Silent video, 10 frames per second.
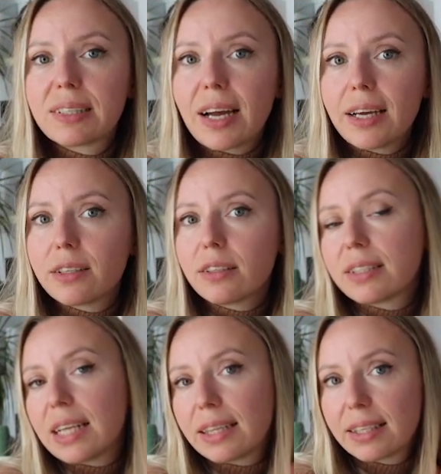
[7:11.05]

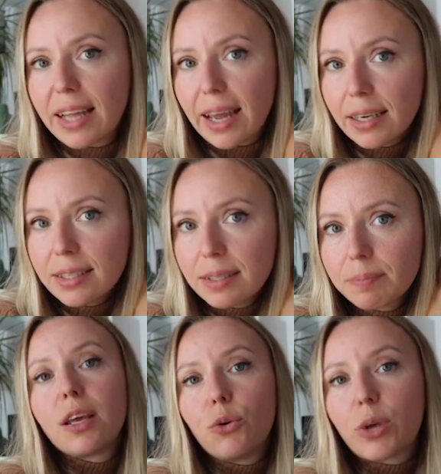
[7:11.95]
titles and tags
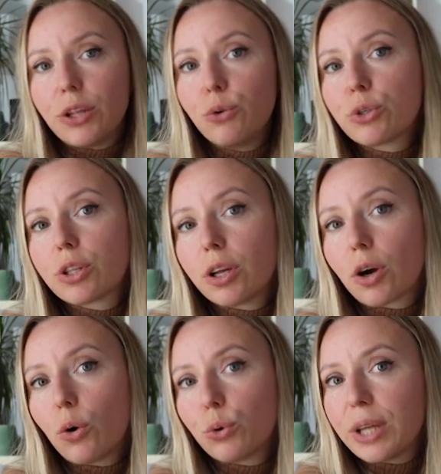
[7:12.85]
you can use the
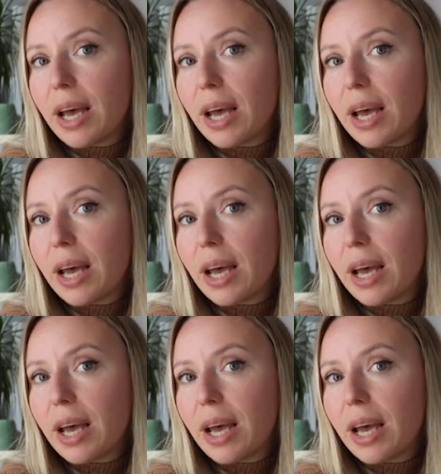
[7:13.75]
code